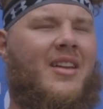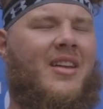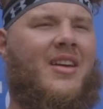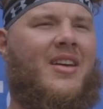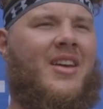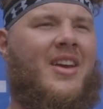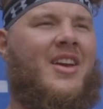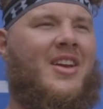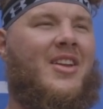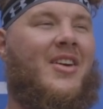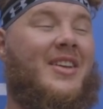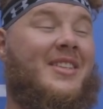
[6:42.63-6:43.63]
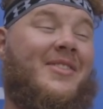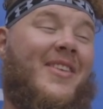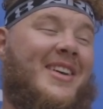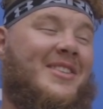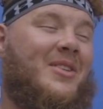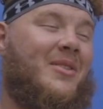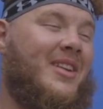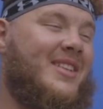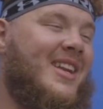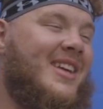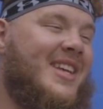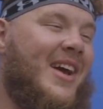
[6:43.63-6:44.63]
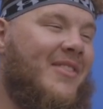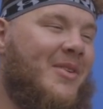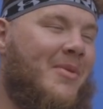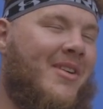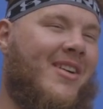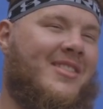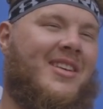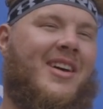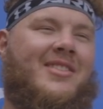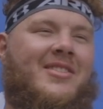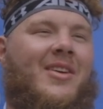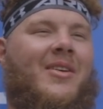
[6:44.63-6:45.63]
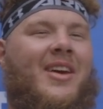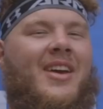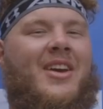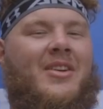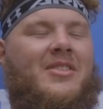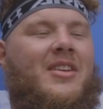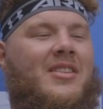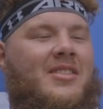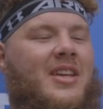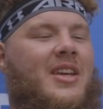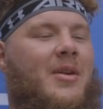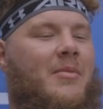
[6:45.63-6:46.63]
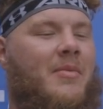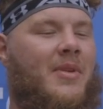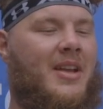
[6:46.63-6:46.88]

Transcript: And uh, you know, he's a fast dude. It's nice having him on our side. So it was good to see him.